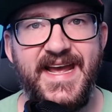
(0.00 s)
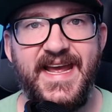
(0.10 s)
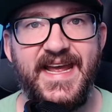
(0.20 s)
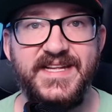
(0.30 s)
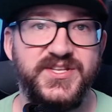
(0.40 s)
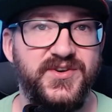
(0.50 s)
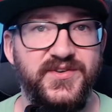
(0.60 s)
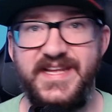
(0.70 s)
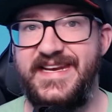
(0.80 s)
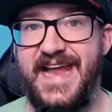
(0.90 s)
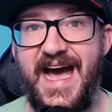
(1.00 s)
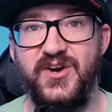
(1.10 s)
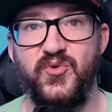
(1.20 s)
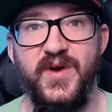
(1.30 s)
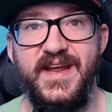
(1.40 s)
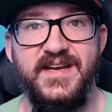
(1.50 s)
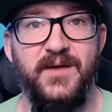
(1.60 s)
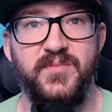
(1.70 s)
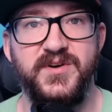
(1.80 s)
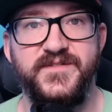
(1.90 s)
it's certainly not great
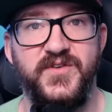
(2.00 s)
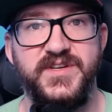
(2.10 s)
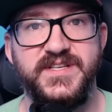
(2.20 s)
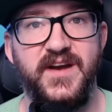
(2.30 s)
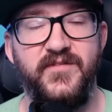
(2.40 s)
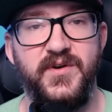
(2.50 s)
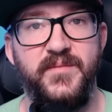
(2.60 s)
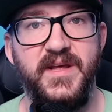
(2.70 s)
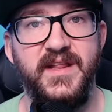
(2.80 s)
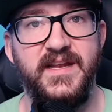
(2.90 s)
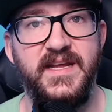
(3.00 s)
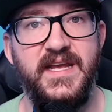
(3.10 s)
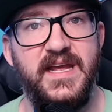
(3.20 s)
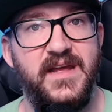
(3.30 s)
numbers for discoverability.